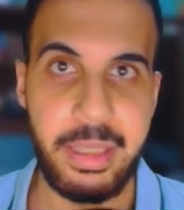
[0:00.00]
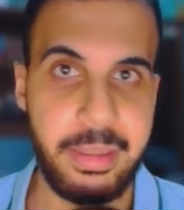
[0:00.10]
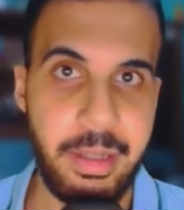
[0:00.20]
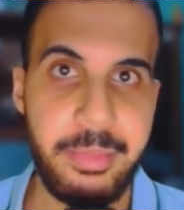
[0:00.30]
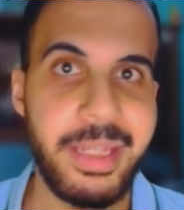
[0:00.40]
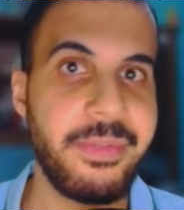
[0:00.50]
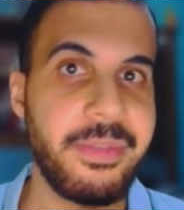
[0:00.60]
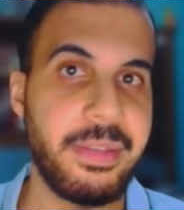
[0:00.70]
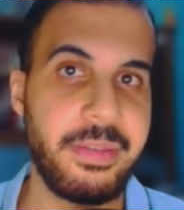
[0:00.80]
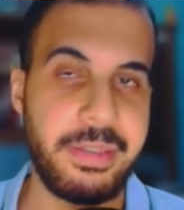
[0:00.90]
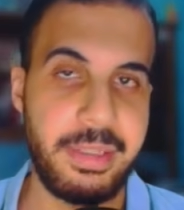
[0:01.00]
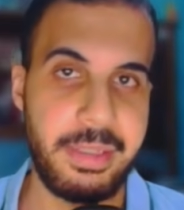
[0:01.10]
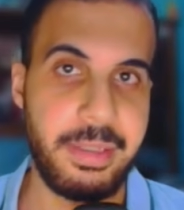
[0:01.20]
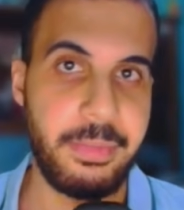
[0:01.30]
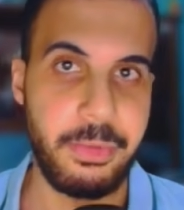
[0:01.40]
And I believe that this
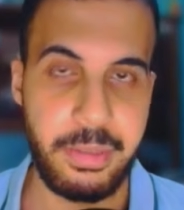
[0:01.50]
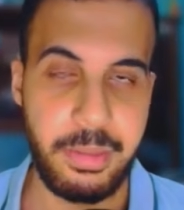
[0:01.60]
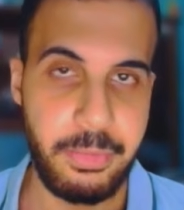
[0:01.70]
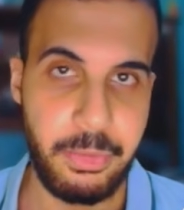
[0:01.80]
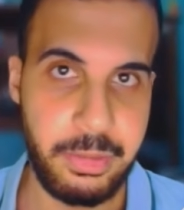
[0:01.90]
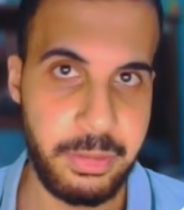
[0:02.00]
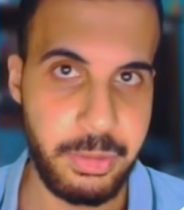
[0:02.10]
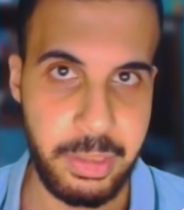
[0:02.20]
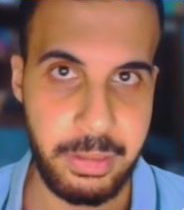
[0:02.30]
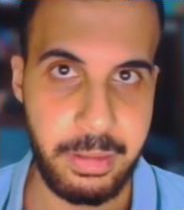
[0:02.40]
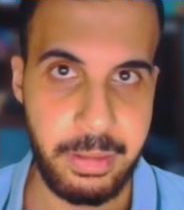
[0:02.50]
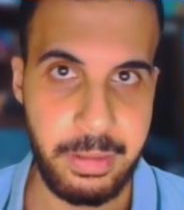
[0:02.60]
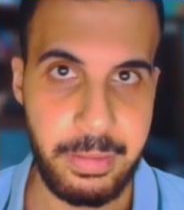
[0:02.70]
is the most important channel,